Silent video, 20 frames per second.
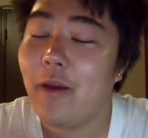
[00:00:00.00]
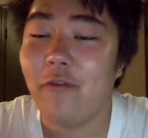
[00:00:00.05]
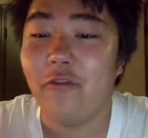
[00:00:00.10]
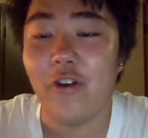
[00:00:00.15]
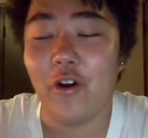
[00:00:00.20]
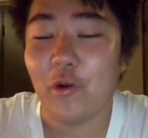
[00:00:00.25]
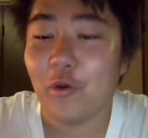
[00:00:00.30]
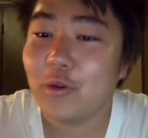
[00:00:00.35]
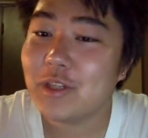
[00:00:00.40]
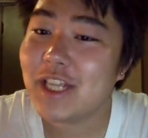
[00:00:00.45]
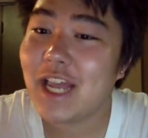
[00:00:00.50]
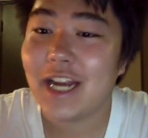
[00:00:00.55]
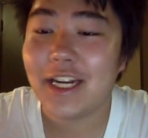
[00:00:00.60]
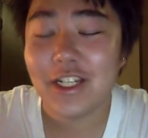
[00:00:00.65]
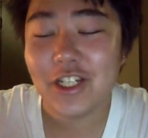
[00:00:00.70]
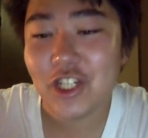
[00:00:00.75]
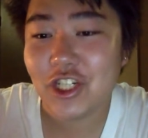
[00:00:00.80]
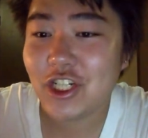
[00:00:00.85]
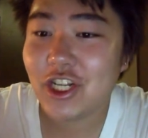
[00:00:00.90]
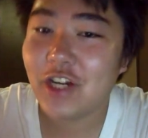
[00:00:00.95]
Vocals had
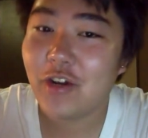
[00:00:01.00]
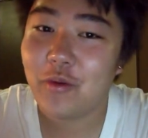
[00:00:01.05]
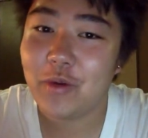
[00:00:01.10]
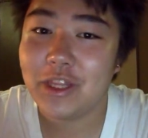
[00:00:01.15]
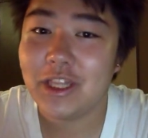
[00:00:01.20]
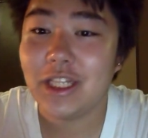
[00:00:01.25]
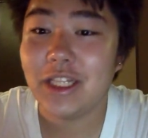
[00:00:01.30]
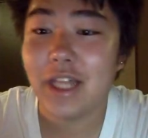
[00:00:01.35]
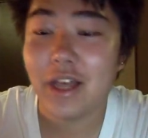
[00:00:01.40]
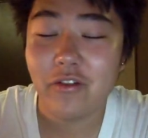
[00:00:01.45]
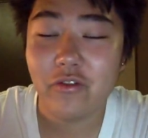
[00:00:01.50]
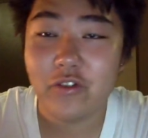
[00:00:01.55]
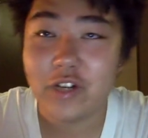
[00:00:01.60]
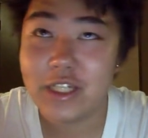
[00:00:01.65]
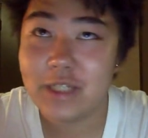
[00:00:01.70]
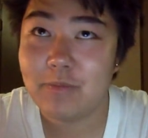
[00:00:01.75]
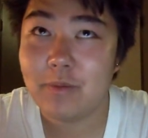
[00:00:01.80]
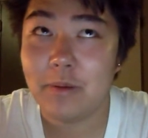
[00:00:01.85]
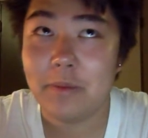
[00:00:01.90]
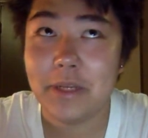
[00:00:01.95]
us shook with the Love
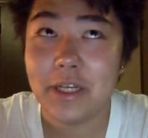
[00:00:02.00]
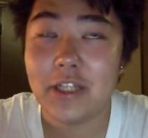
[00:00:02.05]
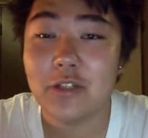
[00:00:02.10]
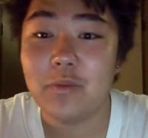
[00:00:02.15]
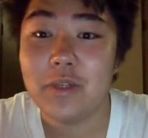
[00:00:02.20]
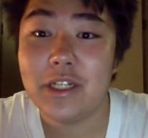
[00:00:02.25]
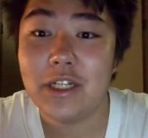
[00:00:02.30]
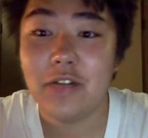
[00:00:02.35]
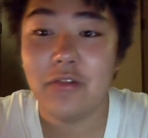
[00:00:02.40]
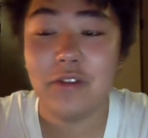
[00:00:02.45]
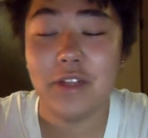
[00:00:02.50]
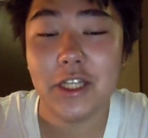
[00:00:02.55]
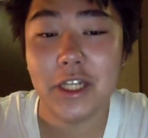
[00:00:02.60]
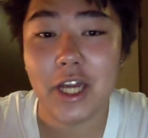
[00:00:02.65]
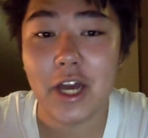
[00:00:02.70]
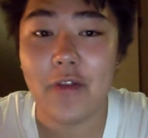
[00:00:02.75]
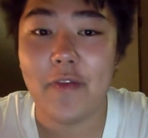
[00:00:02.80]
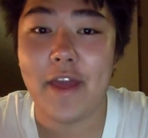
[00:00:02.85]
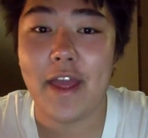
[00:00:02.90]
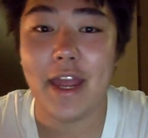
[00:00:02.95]
Whisper because we didn't really
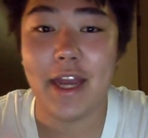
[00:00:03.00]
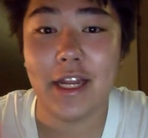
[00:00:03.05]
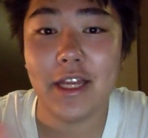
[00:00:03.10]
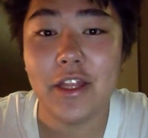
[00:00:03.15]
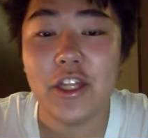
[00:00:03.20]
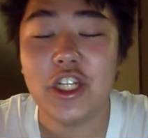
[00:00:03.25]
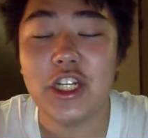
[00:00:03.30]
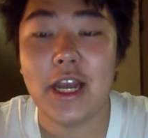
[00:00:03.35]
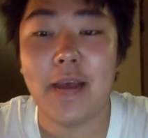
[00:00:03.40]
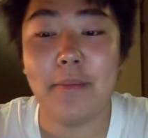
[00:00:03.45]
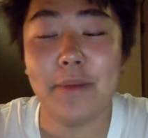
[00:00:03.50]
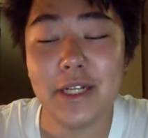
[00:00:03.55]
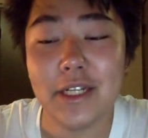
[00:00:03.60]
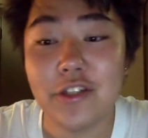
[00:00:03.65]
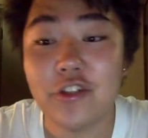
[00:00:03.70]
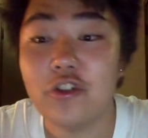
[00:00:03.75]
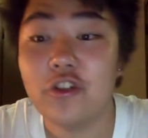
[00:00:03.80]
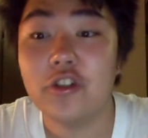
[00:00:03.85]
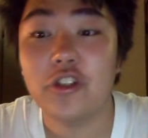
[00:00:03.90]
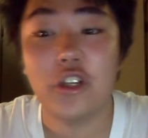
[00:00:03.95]
know that any of the
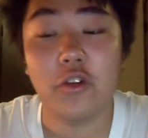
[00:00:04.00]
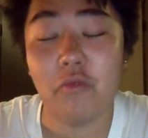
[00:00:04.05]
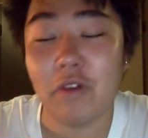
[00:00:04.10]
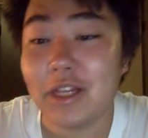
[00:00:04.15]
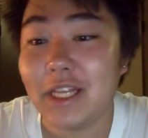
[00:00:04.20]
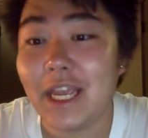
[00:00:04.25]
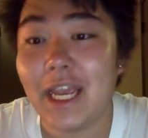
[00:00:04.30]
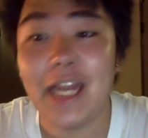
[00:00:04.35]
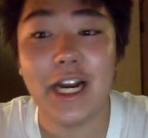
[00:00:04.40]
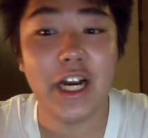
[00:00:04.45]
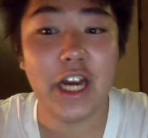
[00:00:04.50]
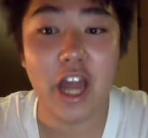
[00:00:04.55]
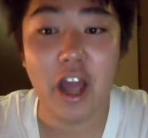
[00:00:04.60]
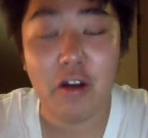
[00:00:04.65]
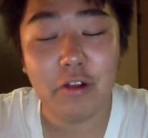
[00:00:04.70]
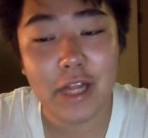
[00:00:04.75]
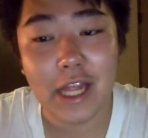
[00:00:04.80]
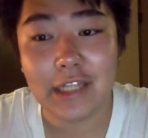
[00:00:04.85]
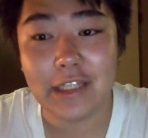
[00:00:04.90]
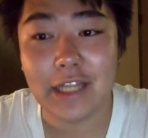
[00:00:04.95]
Japanese girls could really hit a
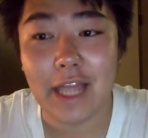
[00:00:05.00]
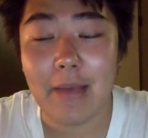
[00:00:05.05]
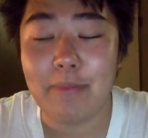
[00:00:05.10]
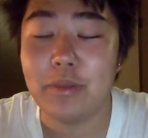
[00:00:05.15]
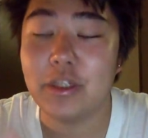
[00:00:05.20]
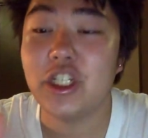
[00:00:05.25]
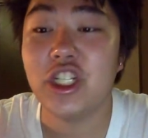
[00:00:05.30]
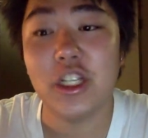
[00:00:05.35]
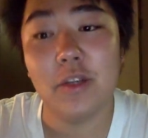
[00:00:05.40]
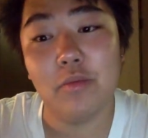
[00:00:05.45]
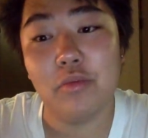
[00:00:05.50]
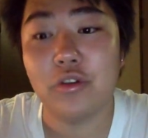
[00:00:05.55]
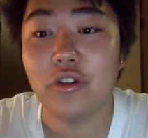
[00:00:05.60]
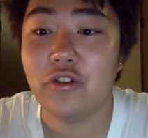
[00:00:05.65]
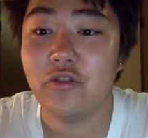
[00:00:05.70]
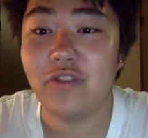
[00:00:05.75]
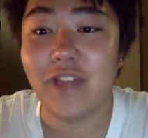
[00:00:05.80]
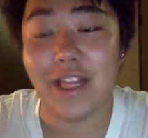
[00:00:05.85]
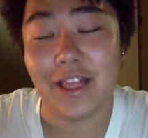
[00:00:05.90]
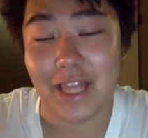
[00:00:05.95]
note like that, but she
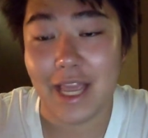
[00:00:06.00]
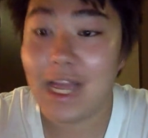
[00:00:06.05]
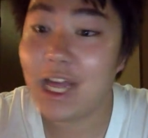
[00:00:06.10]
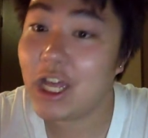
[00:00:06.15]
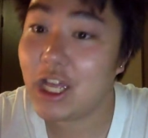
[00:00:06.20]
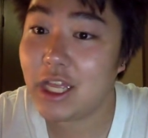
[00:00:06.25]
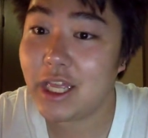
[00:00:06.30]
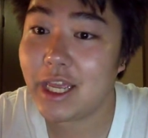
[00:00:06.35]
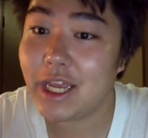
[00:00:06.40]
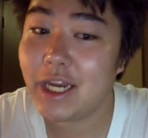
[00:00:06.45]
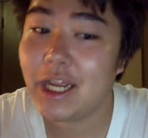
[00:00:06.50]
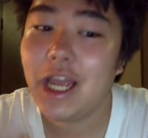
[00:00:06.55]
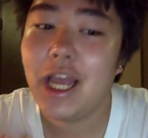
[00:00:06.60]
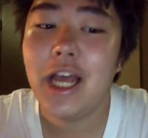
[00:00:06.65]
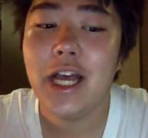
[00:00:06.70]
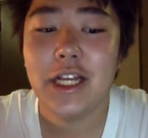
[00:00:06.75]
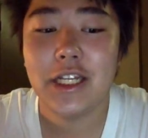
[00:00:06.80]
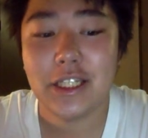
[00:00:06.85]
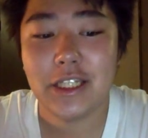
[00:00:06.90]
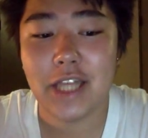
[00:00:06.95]
proved that they could.
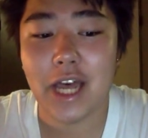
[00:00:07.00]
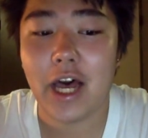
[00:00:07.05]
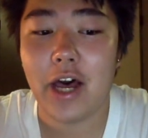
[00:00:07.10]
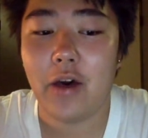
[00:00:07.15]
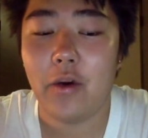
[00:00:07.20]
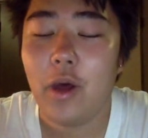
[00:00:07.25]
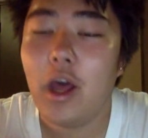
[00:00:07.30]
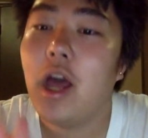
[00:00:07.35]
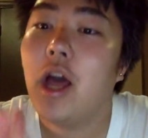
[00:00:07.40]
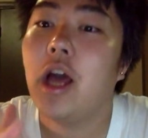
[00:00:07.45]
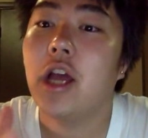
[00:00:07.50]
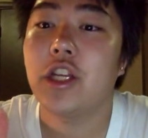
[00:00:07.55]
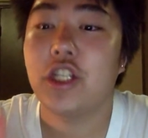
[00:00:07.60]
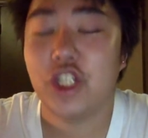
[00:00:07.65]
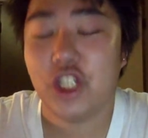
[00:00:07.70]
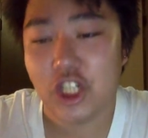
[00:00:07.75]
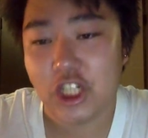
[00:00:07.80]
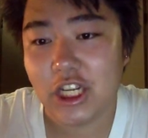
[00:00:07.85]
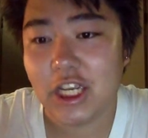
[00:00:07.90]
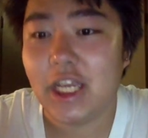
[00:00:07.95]
So
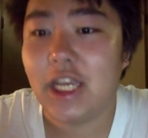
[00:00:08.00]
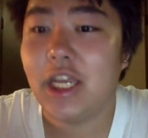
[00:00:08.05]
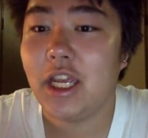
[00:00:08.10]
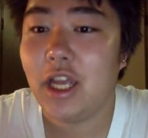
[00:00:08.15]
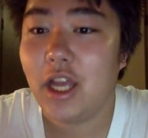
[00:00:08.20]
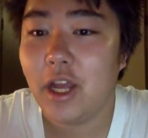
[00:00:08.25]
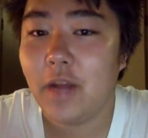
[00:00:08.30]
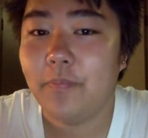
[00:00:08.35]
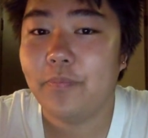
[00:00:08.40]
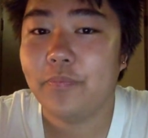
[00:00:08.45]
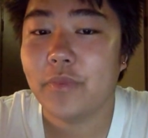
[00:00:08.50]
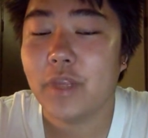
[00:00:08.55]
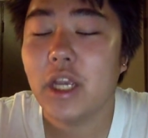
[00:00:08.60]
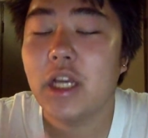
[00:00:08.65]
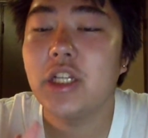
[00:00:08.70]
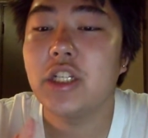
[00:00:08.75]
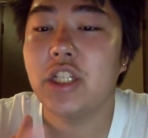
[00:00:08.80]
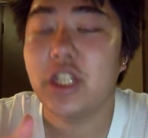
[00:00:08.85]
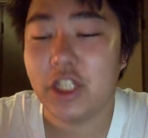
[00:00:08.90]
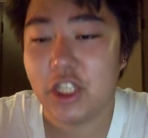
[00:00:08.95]
she
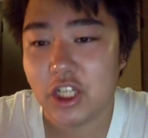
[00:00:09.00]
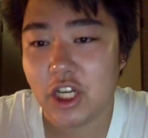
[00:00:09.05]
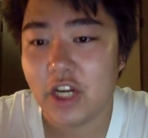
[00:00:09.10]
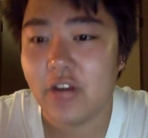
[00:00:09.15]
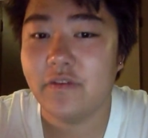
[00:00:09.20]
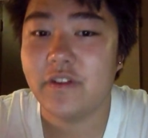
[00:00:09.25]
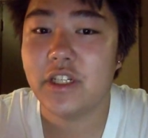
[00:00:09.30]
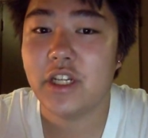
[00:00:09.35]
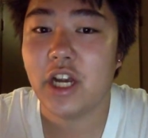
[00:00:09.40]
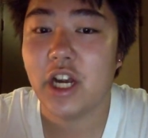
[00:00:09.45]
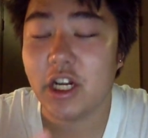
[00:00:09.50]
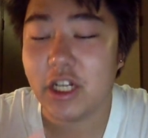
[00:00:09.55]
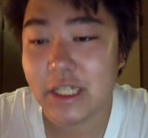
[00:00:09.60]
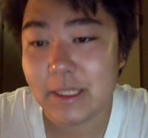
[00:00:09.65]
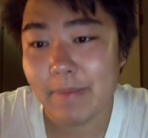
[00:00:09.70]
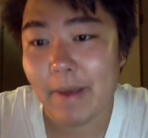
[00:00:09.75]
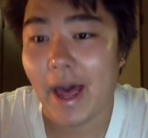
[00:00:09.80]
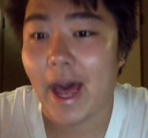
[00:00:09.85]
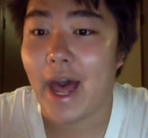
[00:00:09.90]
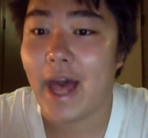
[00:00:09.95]
deserved her
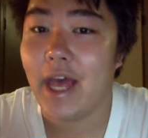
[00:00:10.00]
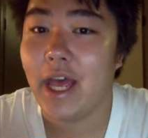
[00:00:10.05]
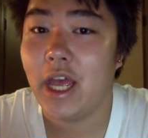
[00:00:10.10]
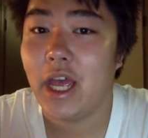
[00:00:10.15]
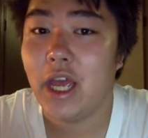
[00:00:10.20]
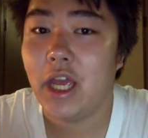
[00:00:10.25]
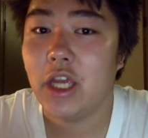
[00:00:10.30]
spot.